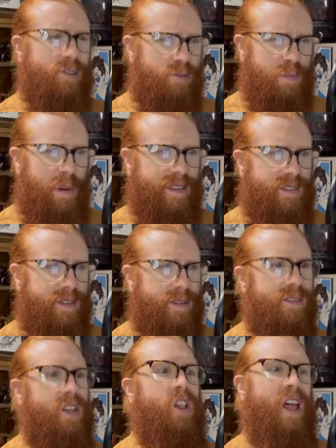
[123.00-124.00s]

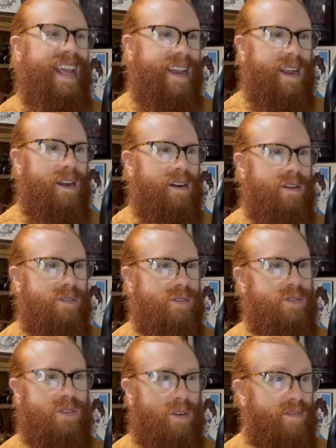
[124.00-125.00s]
responses, client errors,
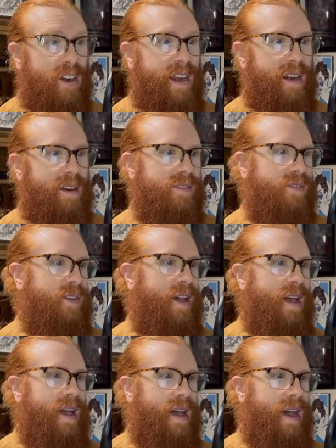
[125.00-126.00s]
server errors,
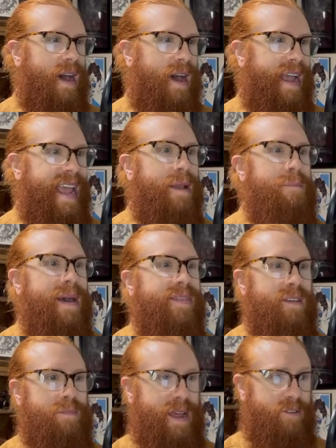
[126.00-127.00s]
and
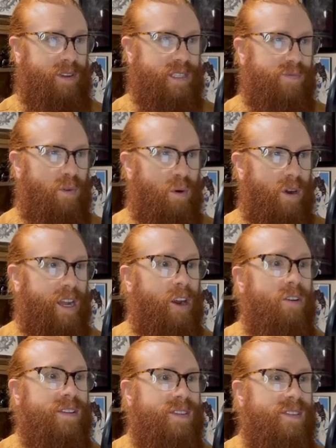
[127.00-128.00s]
method metrics for
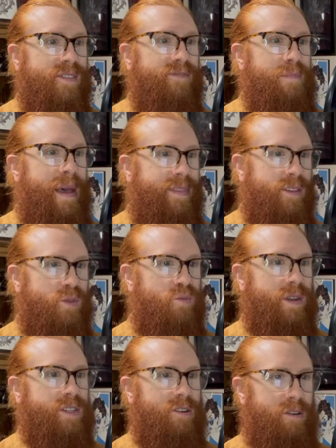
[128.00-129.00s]
occurrences of methods
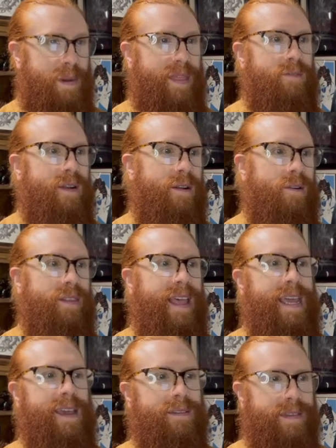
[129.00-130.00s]
returned by the router,
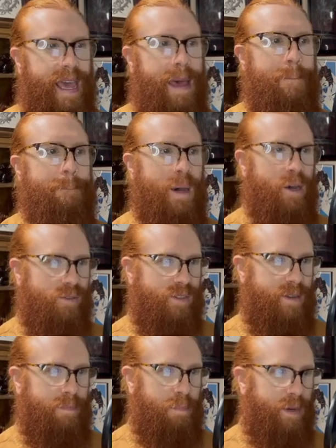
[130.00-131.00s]
like get,
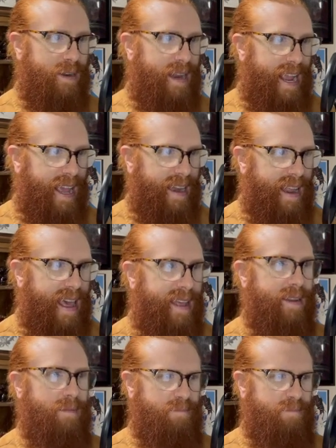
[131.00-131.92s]
post, put, and head.